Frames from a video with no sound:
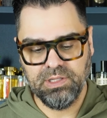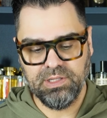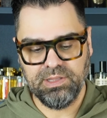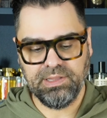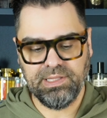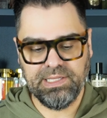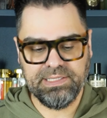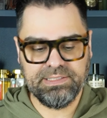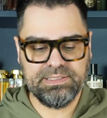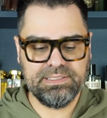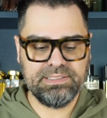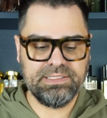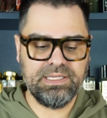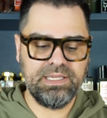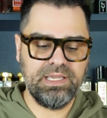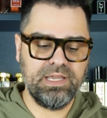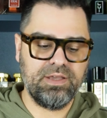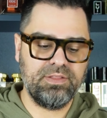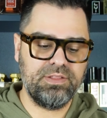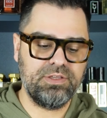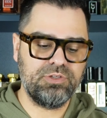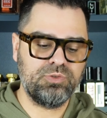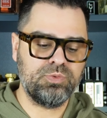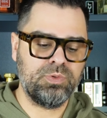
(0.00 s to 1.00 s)
Let's see
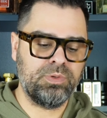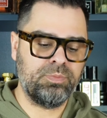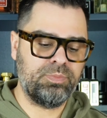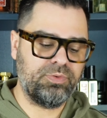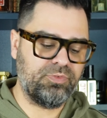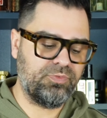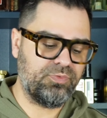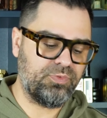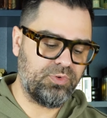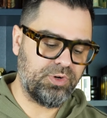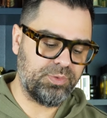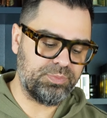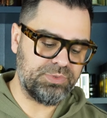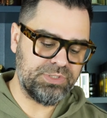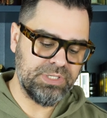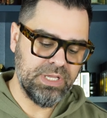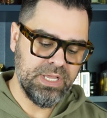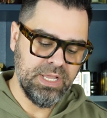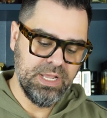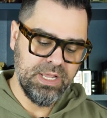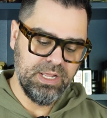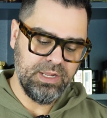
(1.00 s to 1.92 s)
how this one performs.